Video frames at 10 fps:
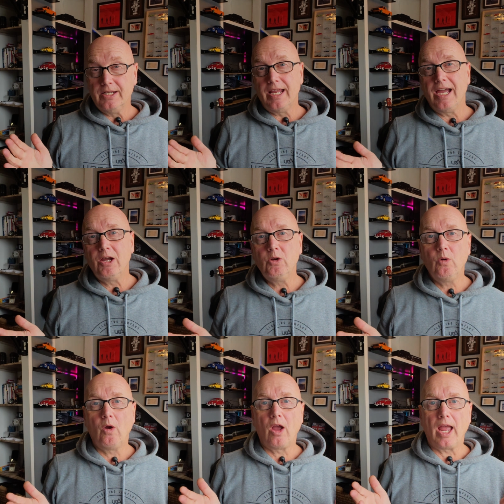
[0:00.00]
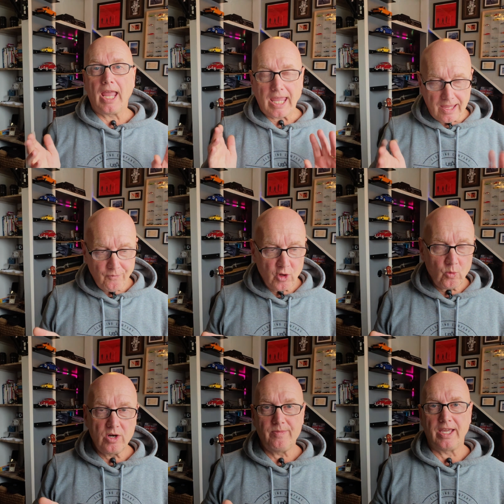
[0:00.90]
Now if
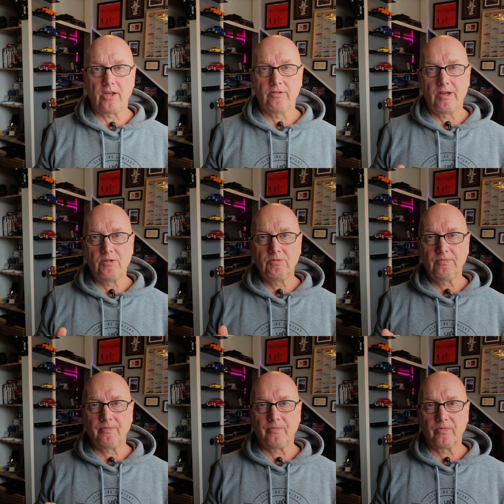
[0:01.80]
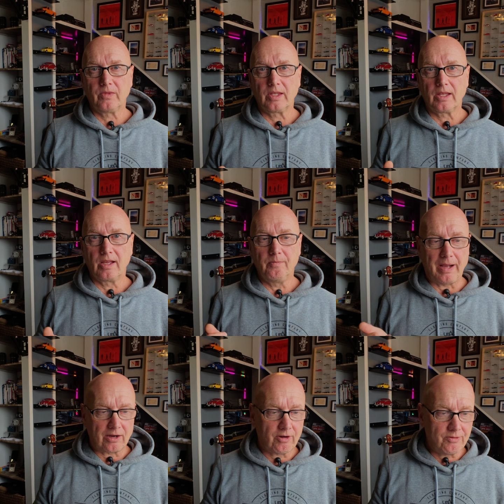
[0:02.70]
you want to make your own
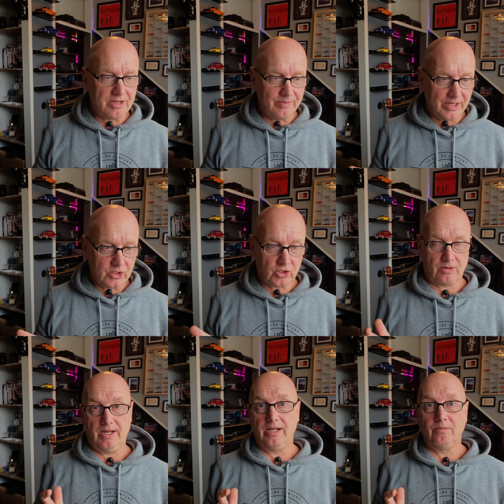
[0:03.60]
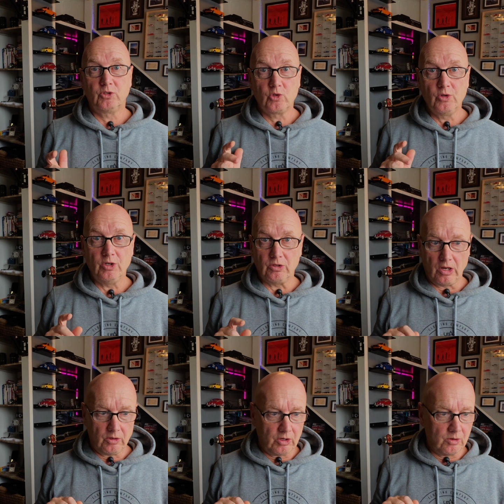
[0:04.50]
background image, and I'm sure you
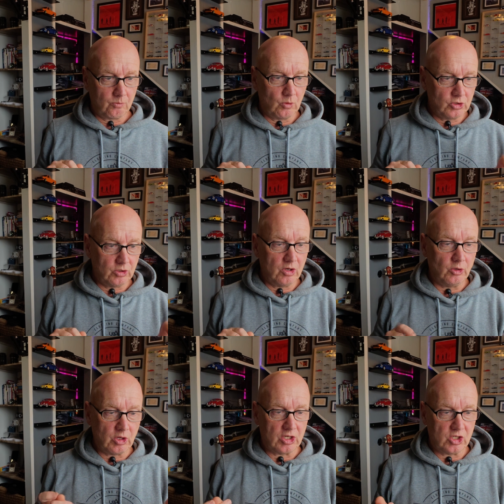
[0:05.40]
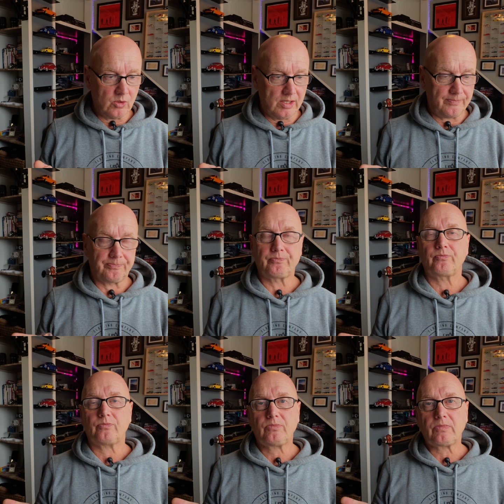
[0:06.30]
do, you know, once you know you can do it,
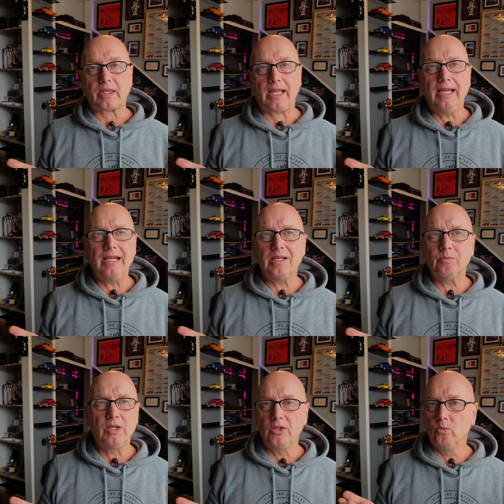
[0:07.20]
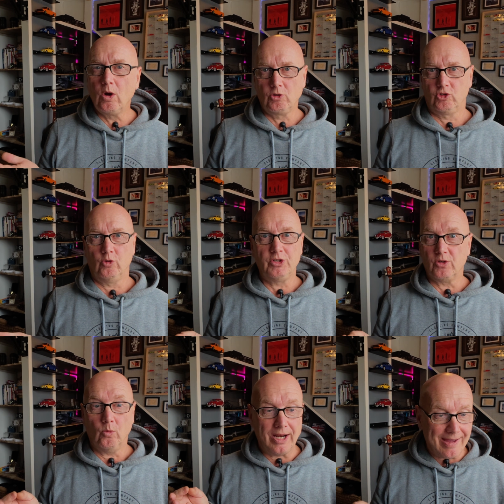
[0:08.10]
world's your
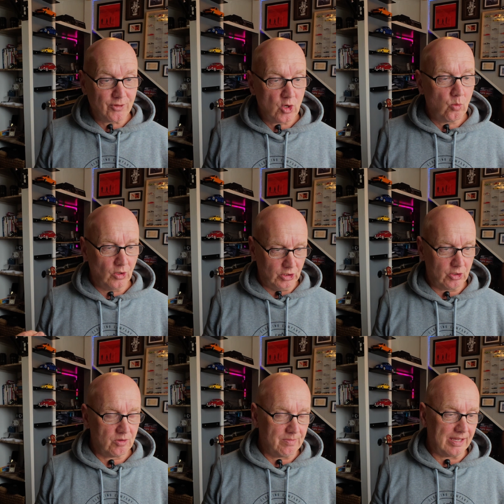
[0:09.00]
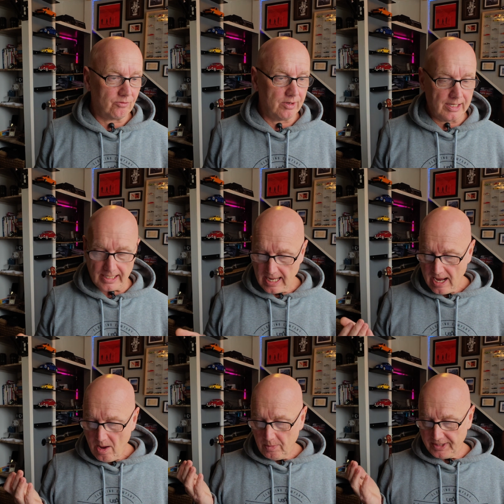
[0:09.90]
oyster, whatever you want you can make really,
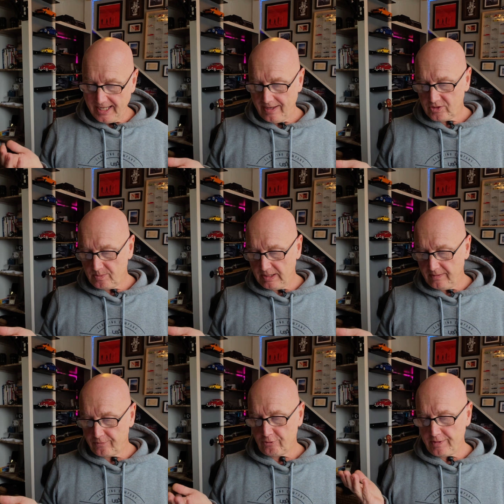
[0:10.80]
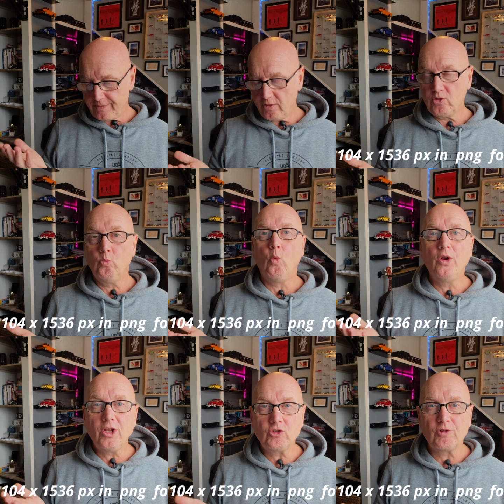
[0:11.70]
but they have to be
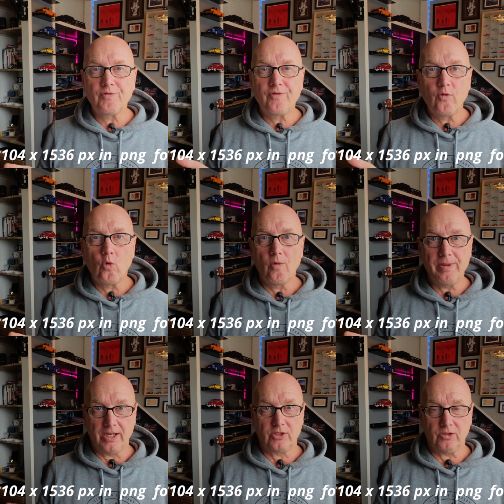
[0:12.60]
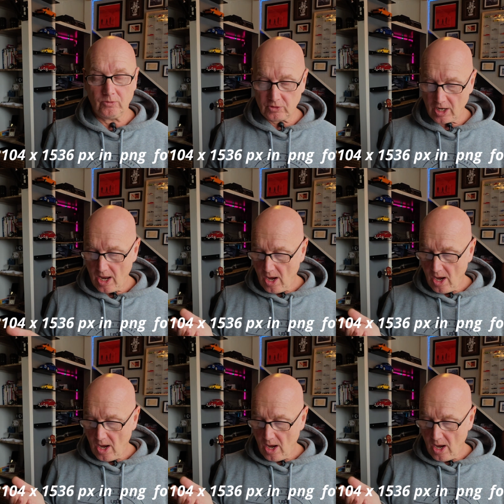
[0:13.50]
3104 pixels